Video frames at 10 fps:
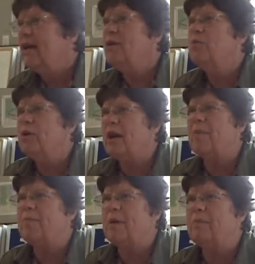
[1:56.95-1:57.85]
he would
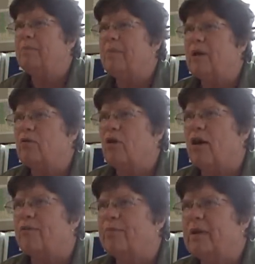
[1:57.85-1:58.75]
have been better
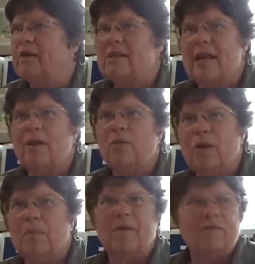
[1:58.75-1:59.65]
off, because then it would
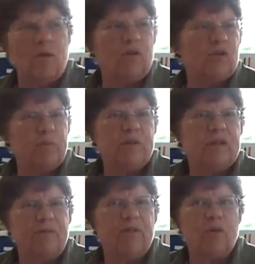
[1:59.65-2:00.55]
have been very
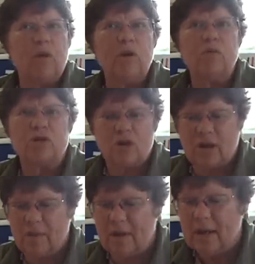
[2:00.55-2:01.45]
specific what he was
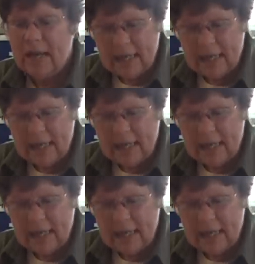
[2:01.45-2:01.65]
talking about.